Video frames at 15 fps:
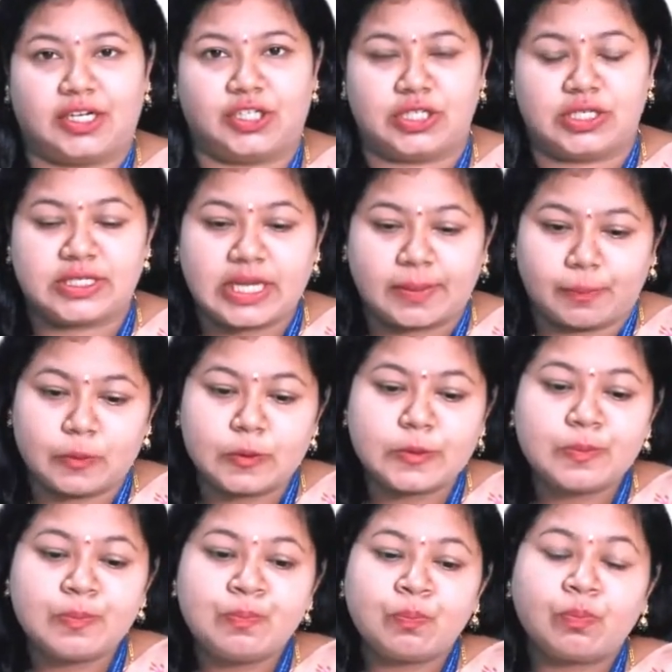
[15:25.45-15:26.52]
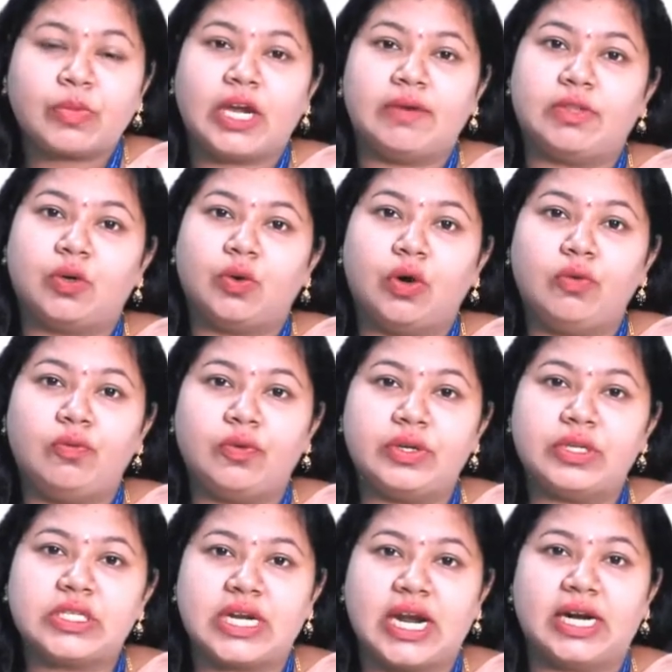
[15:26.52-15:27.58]
Suppose if the cold fluid
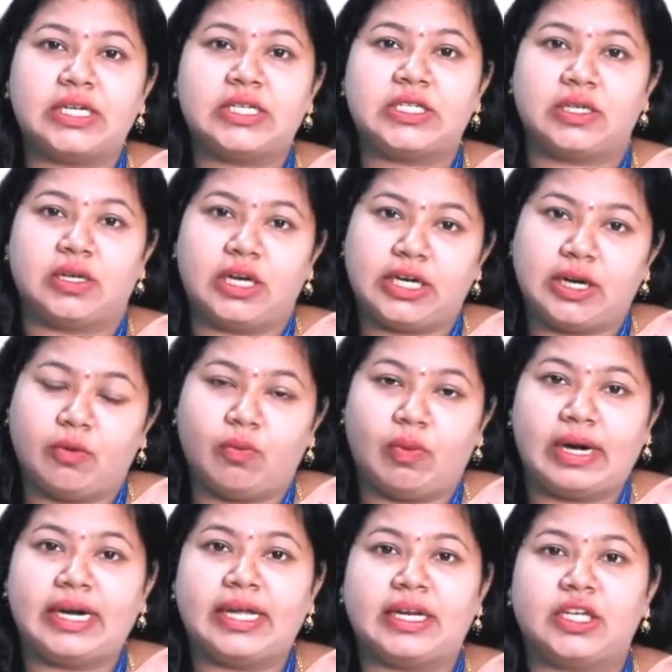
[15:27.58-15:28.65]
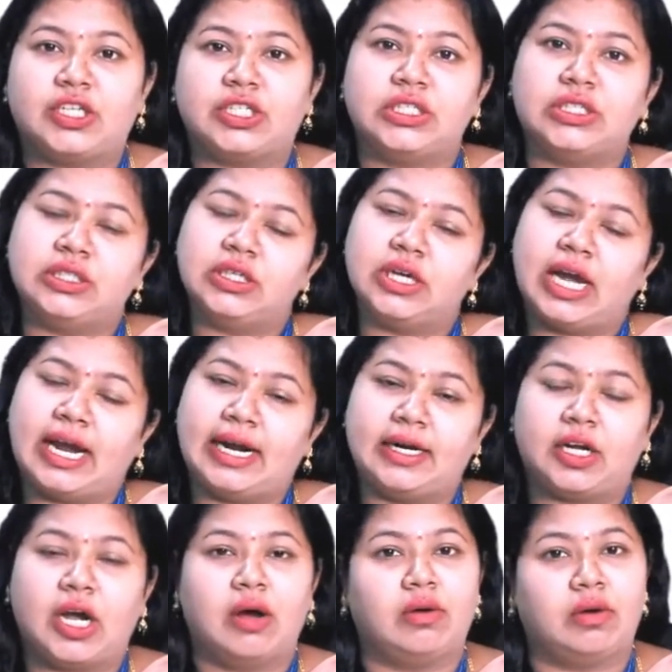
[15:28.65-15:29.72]
starts in one direction
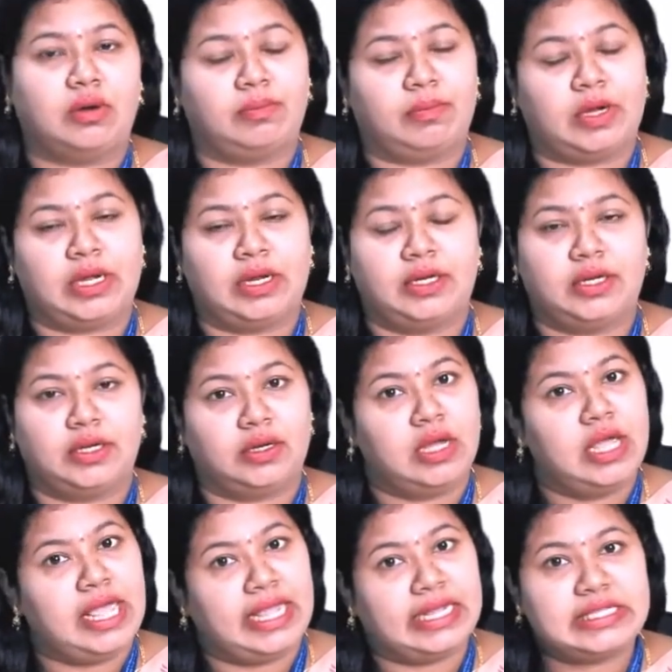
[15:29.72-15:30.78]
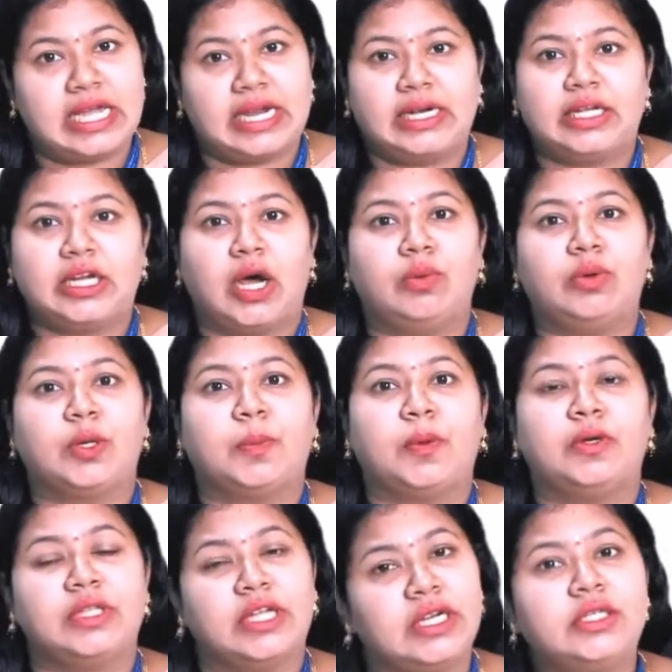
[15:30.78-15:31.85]
and exactly counter upon that,